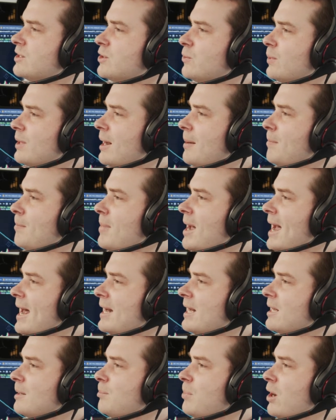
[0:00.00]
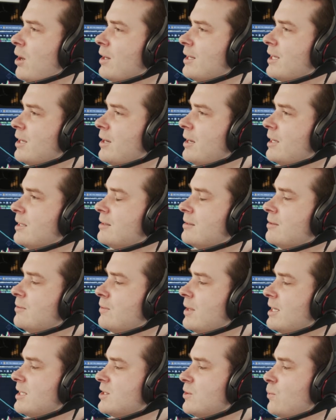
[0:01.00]
So we got Matic Polygon,
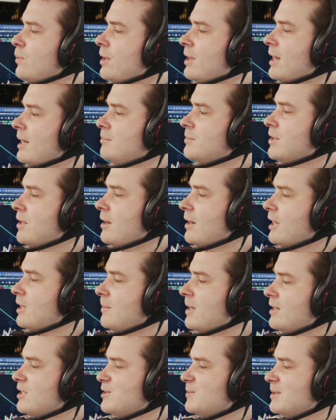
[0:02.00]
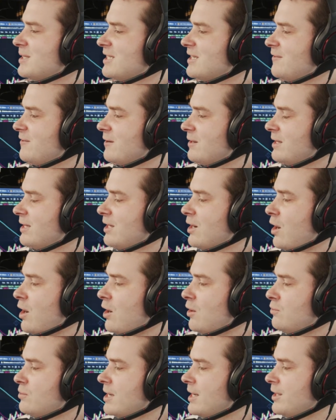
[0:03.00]
right, is the one I'm talking about specifically.
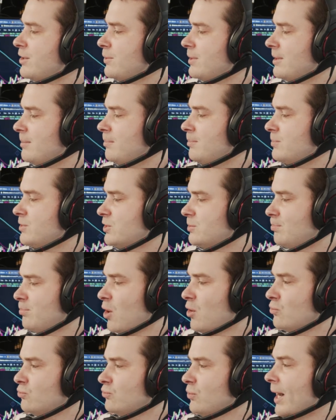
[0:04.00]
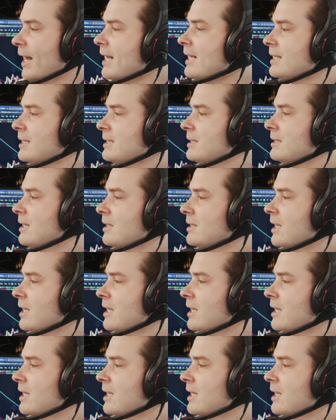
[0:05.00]
Already doing a spring